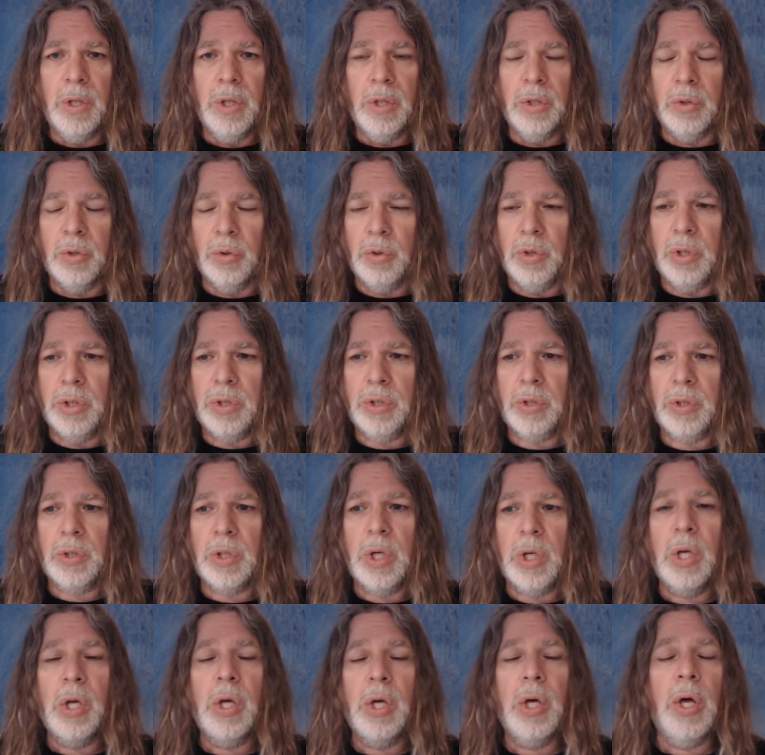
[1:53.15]
So just
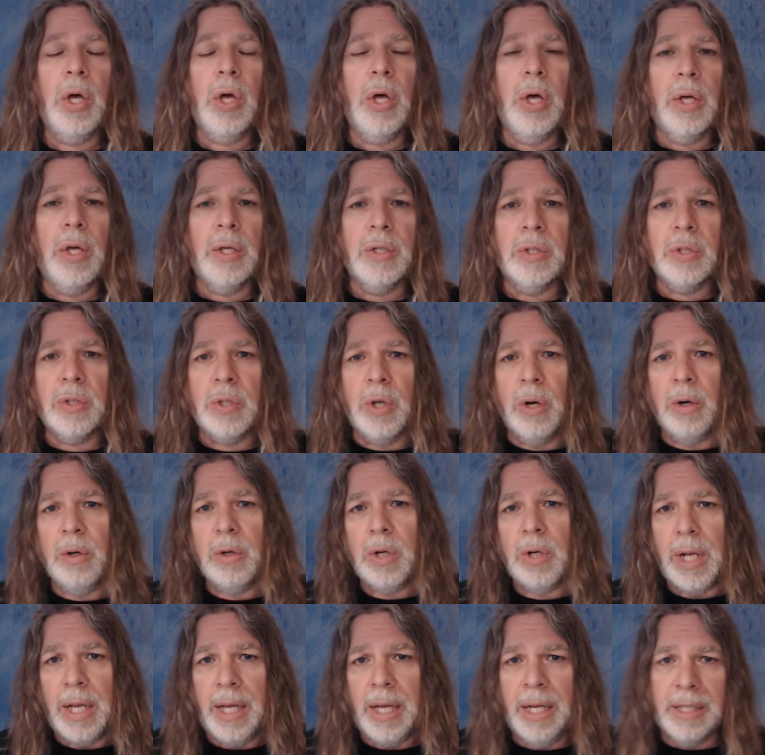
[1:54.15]

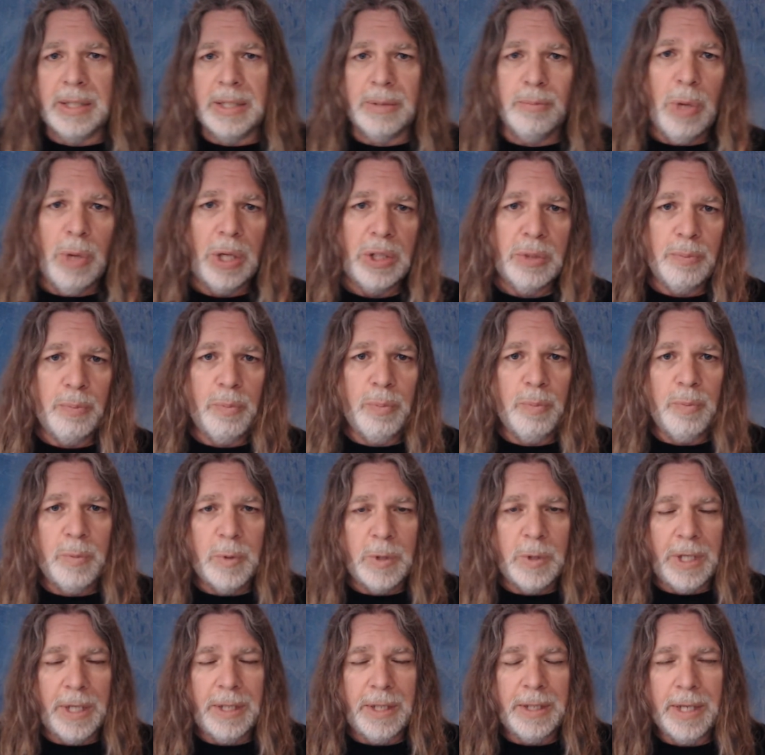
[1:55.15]
start in as much
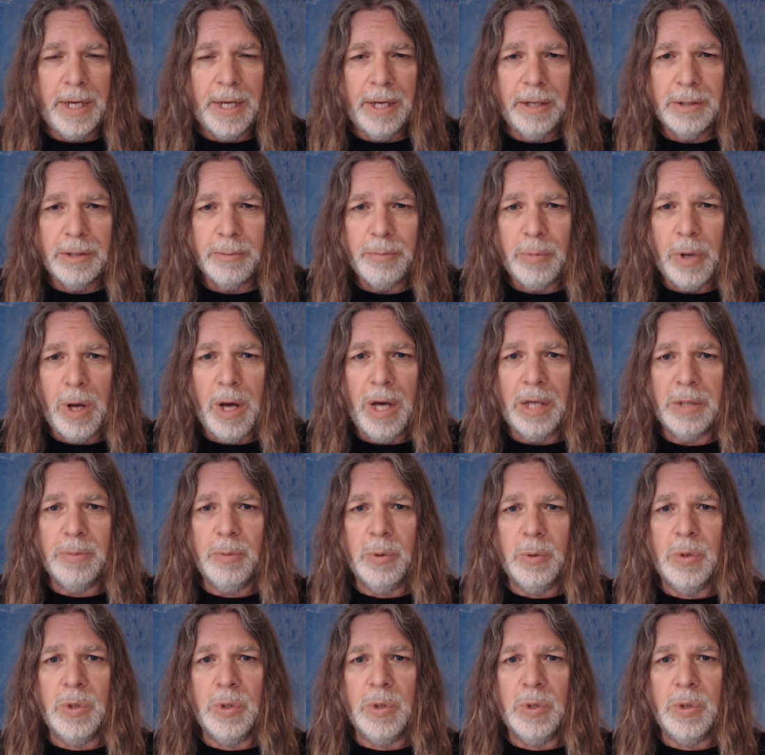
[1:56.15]
detail as possible.